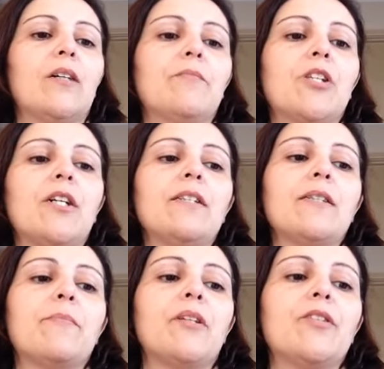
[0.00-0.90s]

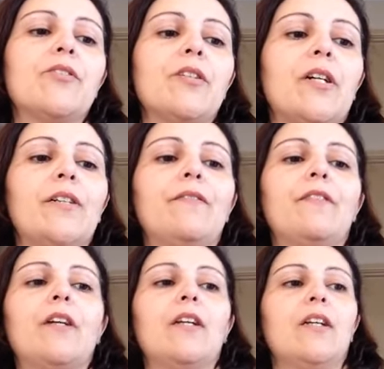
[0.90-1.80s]
charts, but I do have
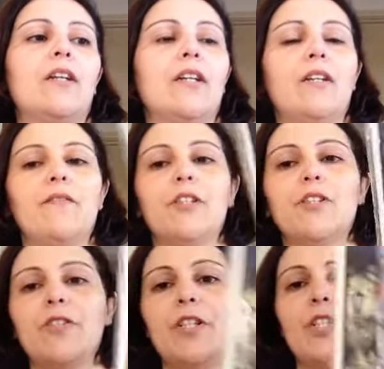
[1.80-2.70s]
Victorian